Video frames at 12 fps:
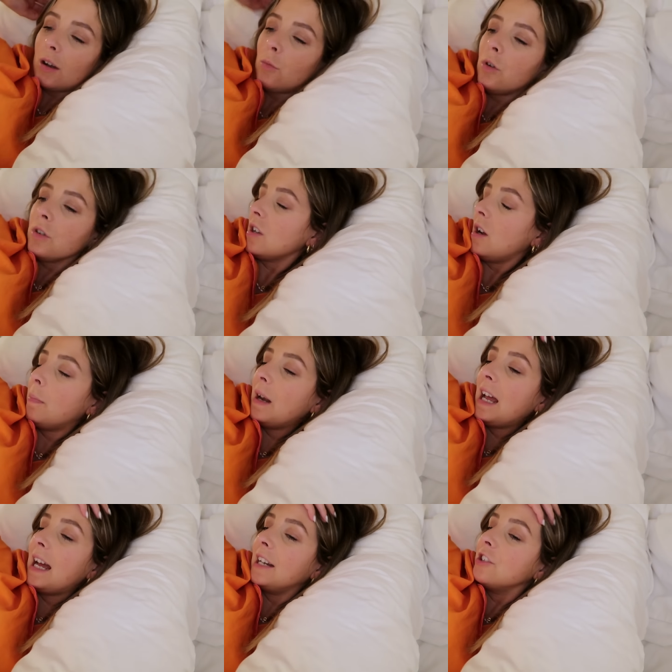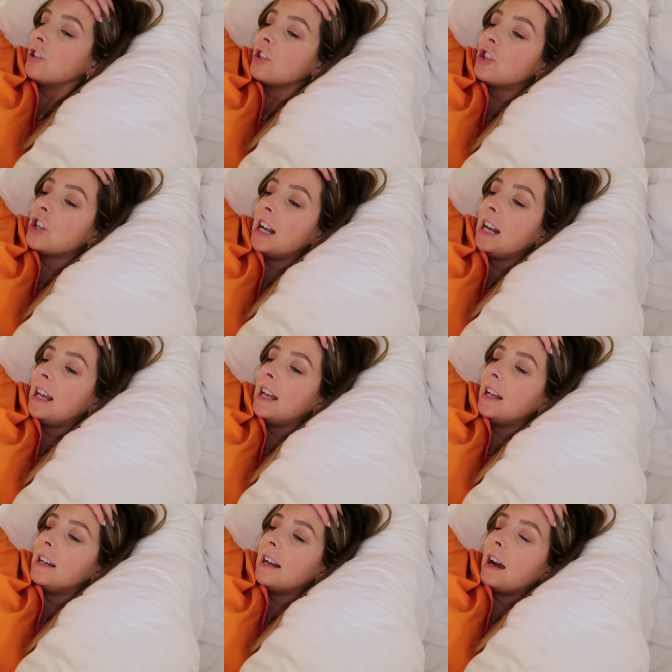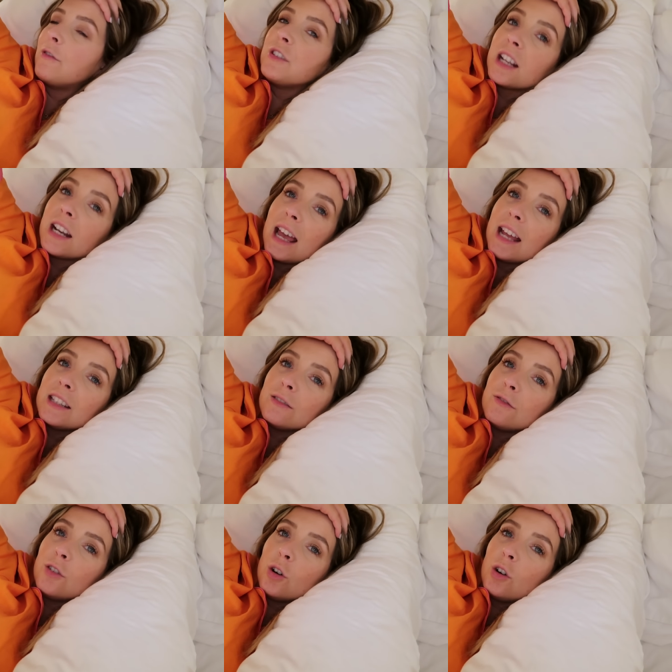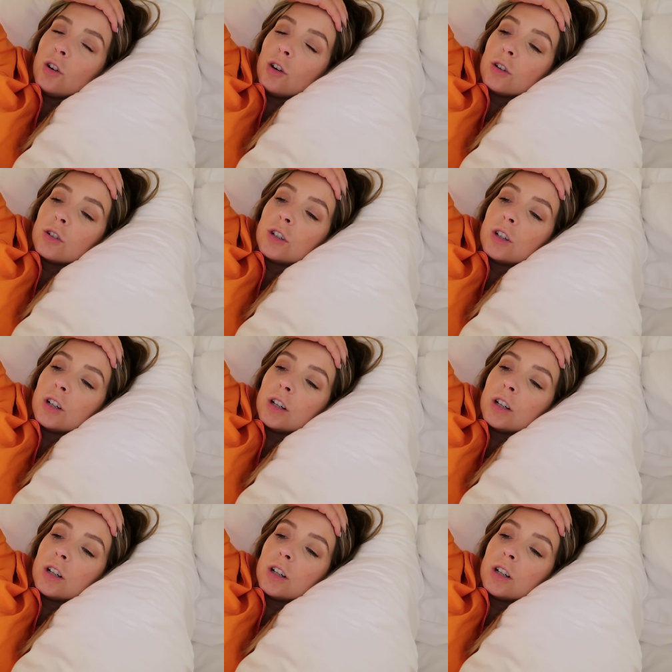What's our plan? Just chilling. Alfie's going to edit the vlog.